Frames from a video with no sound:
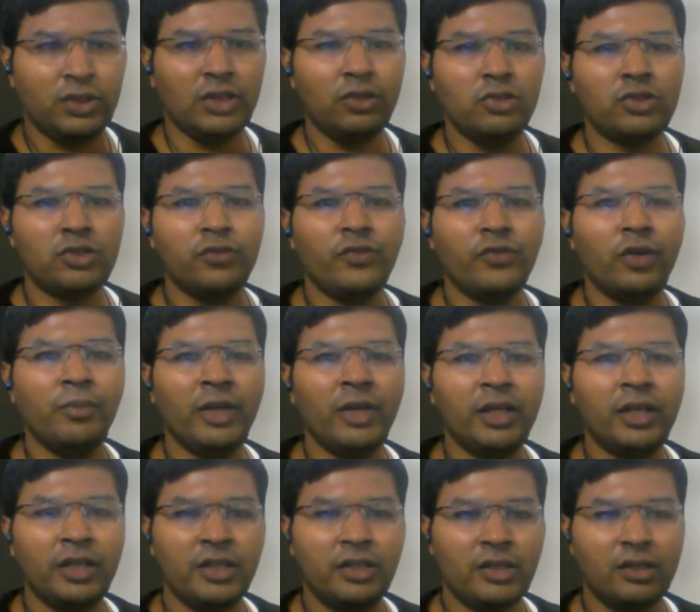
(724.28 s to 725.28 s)
can also
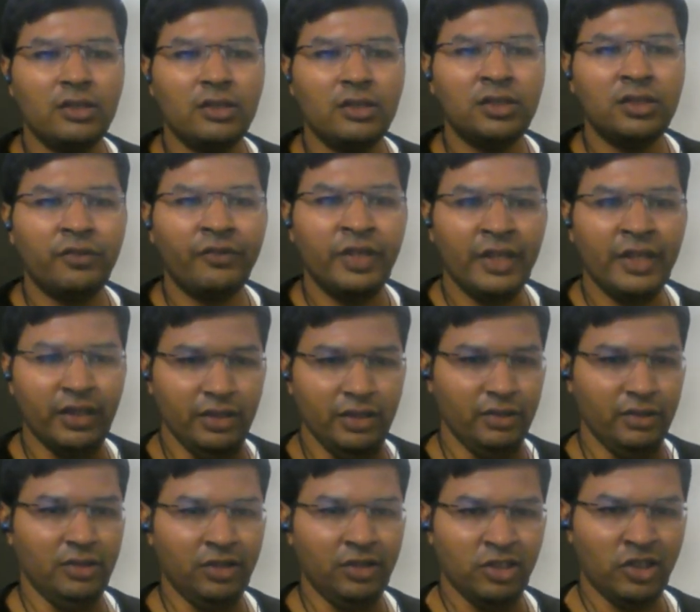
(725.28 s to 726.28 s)
format it the way
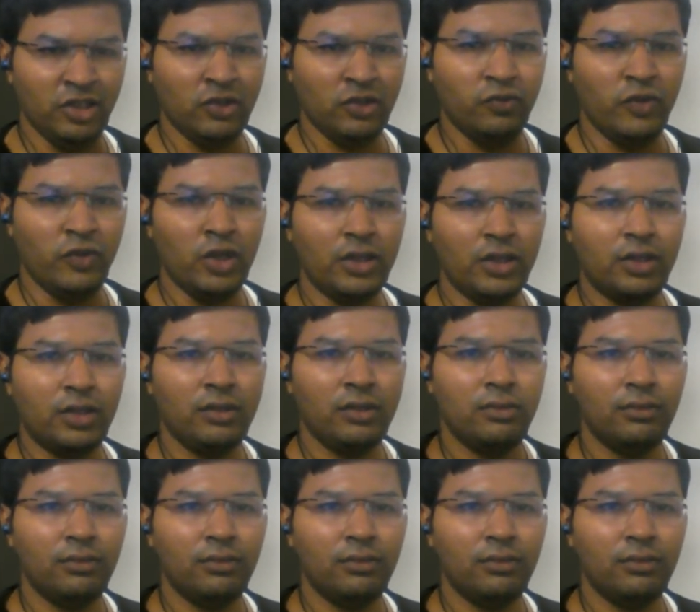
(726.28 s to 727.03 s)
you want.